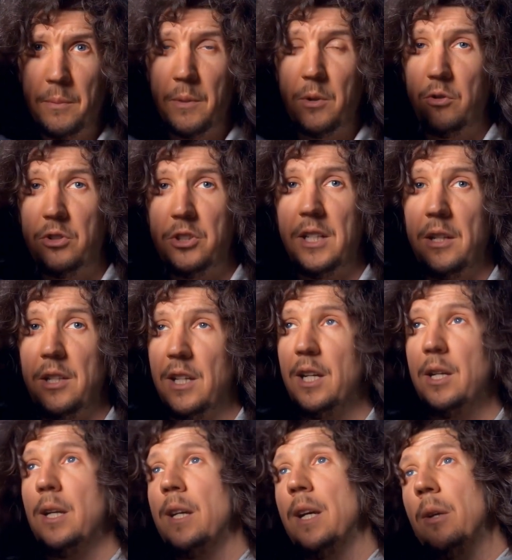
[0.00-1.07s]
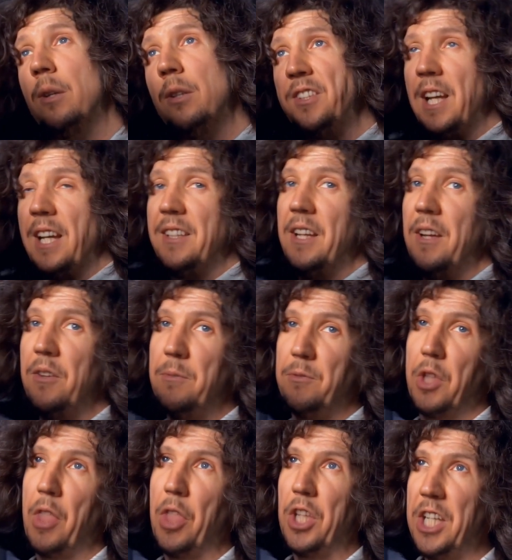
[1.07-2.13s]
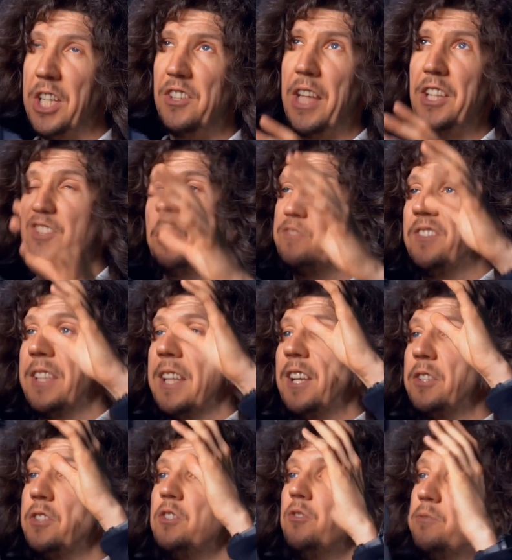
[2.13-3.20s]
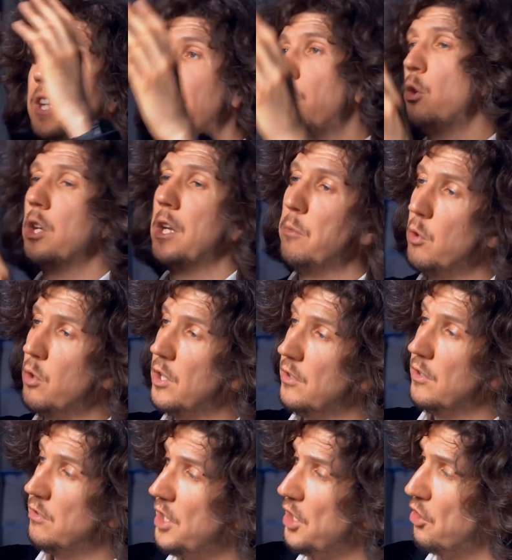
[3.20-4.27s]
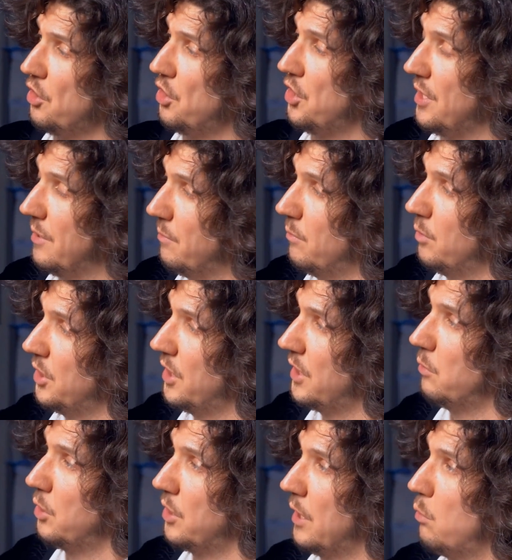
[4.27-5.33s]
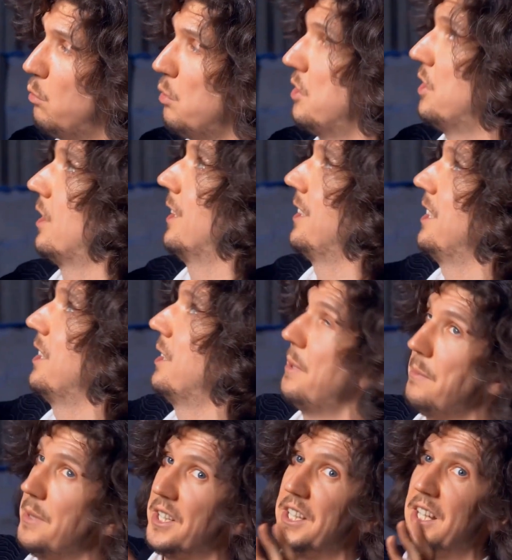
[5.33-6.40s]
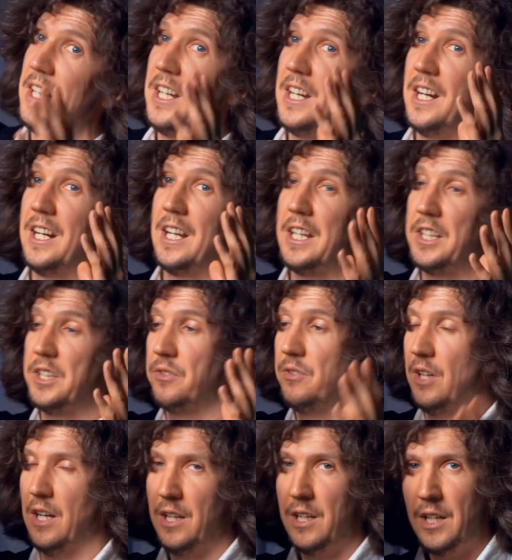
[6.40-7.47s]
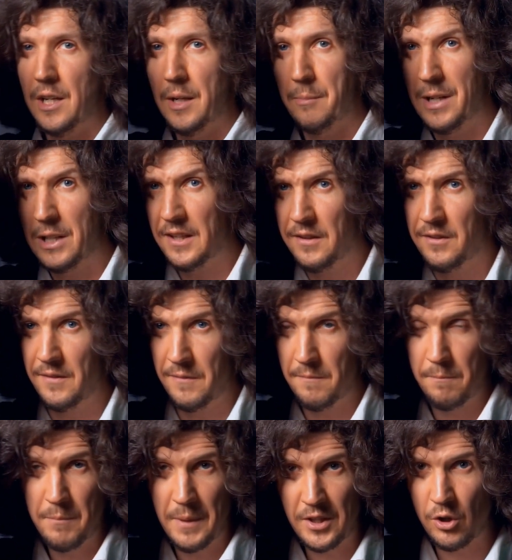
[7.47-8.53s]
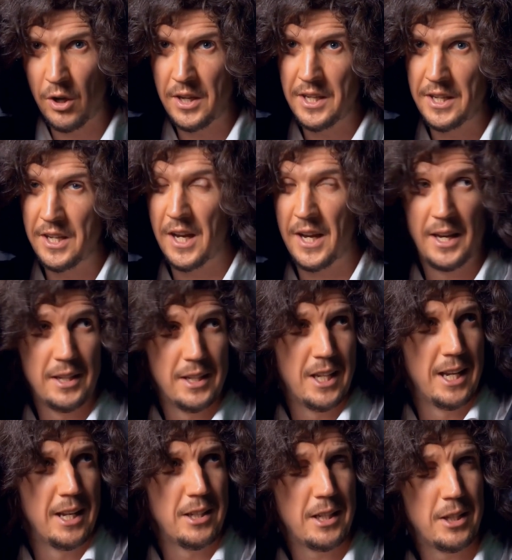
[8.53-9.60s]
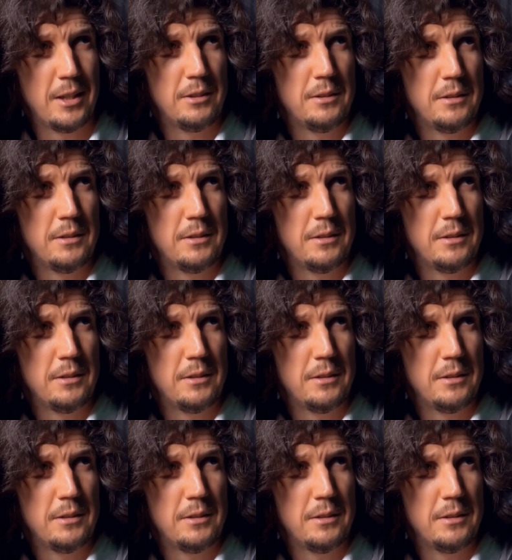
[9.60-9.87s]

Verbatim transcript: You sit there and understand that the vocalist is in the center, quite high, much higher than this acoustics, about twice as high. Madonna Hard Candy.